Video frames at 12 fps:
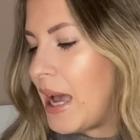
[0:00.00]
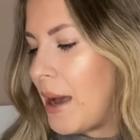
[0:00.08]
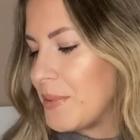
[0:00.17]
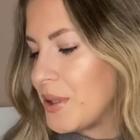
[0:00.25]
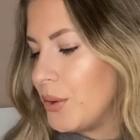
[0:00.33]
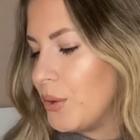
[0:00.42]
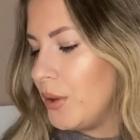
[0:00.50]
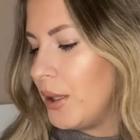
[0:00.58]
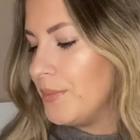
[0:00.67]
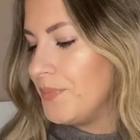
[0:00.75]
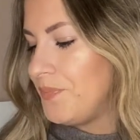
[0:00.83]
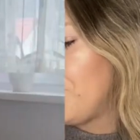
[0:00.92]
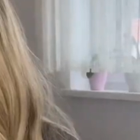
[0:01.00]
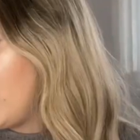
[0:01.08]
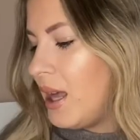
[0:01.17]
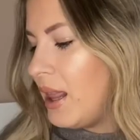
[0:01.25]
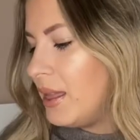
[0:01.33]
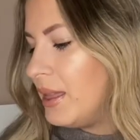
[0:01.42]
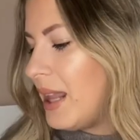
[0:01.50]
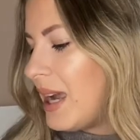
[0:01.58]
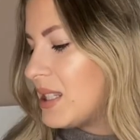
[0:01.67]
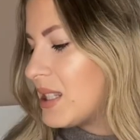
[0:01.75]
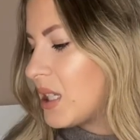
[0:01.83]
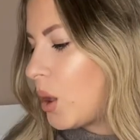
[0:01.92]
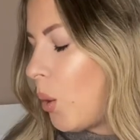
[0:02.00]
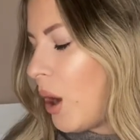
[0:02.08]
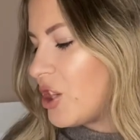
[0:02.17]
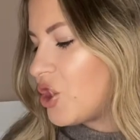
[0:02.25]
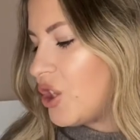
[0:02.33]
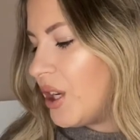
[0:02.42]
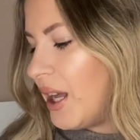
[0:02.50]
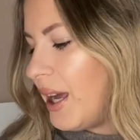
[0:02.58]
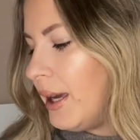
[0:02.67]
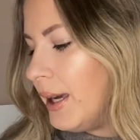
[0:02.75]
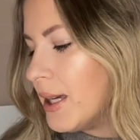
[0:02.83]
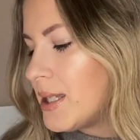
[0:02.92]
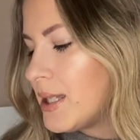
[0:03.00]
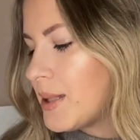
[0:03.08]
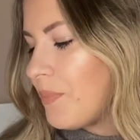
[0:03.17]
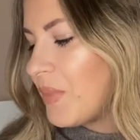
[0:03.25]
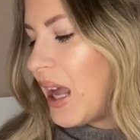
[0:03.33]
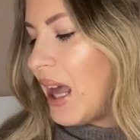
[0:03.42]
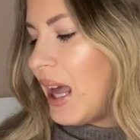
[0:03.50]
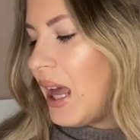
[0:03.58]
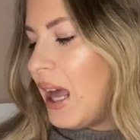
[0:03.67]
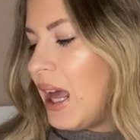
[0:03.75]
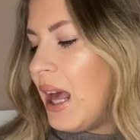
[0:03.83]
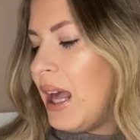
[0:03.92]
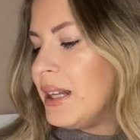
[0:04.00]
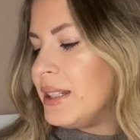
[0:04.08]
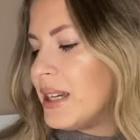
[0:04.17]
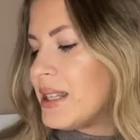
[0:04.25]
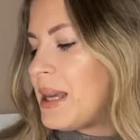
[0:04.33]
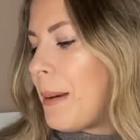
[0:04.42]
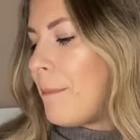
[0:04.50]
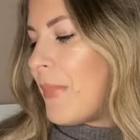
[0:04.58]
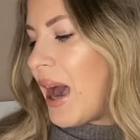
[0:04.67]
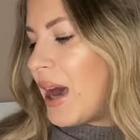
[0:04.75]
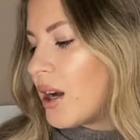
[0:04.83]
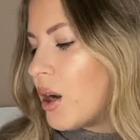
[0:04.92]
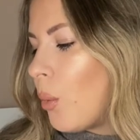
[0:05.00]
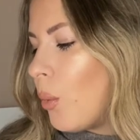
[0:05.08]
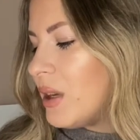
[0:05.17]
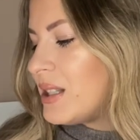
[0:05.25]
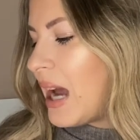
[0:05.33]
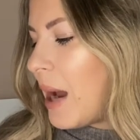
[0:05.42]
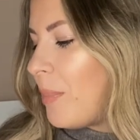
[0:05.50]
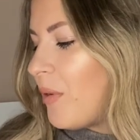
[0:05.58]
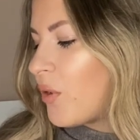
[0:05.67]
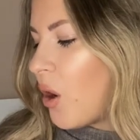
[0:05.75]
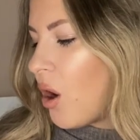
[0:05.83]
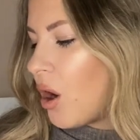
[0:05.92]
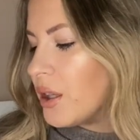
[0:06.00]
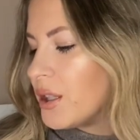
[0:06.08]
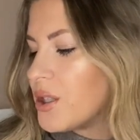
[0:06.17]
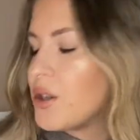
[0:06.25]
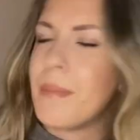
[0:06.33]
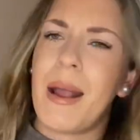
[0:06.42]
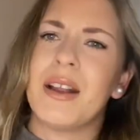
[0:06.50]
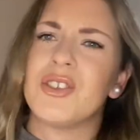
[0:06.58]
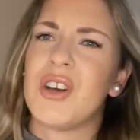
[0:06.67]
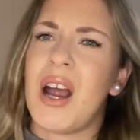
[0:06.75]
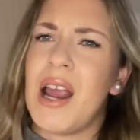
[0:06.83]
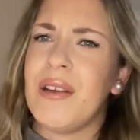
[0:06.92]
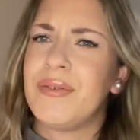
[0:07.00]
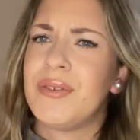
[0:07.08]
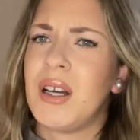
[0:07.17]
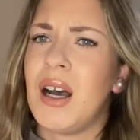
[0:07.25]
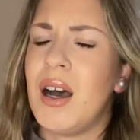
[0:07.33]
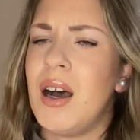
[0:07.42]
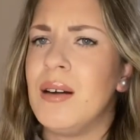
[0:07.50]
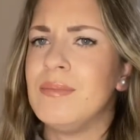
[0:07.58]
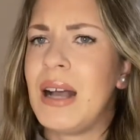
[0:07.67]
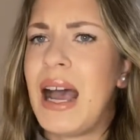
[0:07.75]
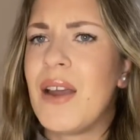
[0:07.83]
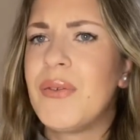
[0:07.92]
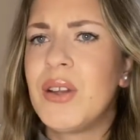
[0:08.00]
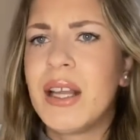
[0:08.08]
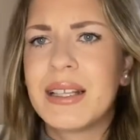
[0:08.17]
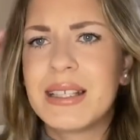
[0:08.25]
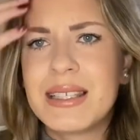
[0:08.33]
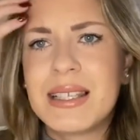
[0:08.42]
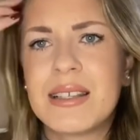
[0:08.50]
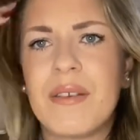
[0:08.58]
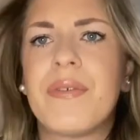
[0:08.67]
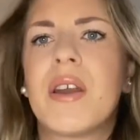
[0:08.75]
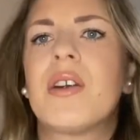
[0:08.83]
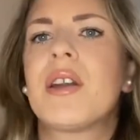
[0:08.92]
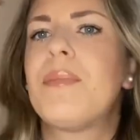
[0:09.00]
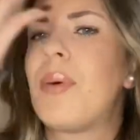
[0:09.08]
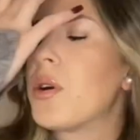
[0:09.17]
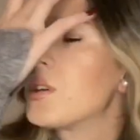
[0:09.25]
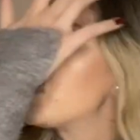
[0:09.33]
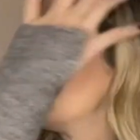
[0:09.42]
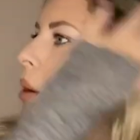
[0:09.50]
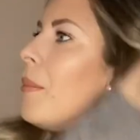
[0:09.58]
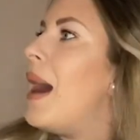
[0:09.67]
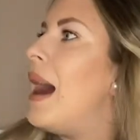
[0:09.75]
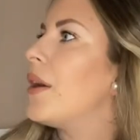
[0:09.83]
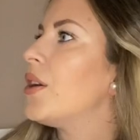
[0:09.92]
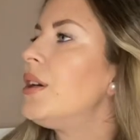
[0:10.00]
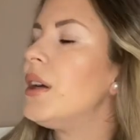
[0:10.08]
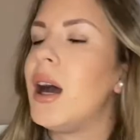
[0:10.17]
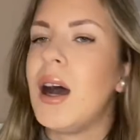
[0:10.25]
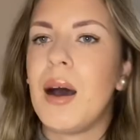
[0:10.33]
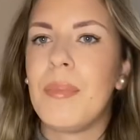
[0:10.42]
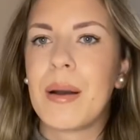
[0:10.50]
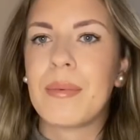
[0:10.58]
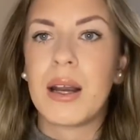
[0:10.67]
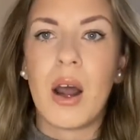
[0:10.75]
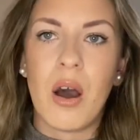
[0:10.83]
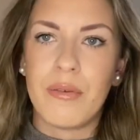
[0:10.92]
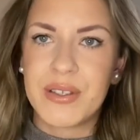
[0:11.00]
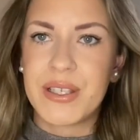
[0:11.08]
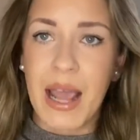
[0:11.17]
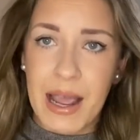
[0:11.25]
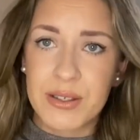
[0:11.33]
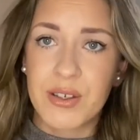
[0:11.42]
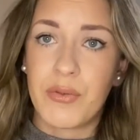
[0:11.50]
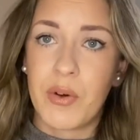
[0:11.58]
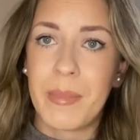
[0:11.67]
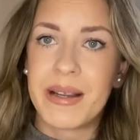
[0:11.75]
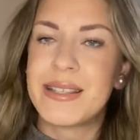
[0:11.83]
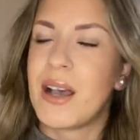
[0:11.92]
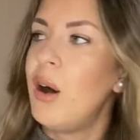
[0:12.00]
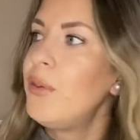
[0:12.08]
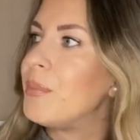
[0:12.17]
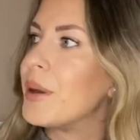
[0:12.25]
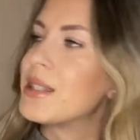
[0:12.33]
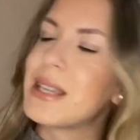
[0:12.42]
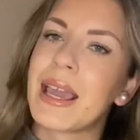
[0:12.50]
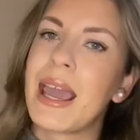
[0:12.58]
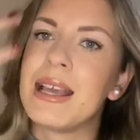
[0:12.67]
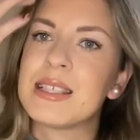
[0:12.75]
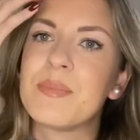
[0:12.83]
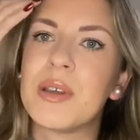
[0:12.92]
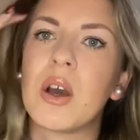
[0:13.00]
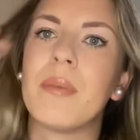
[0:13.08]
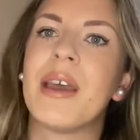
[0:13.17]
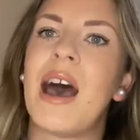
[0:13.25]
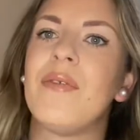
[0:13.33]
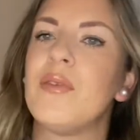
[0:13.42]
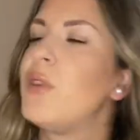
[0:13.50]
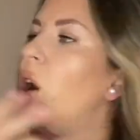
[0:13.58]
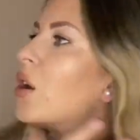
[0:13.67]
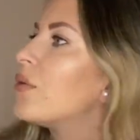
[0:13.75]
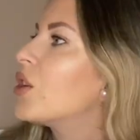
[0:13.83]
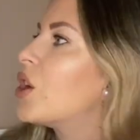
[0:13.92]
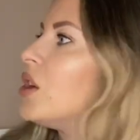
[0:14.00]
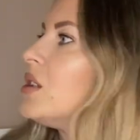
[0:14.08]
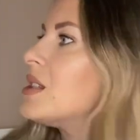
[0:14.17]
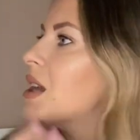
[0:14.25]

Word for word: Absolutely. Next question is, does it matter what type of car does your man drive? Um, I feel like this is a very personal matter, uh, but I'm gonna obviously answer for myself because I can't speak on behalf of all of the girls.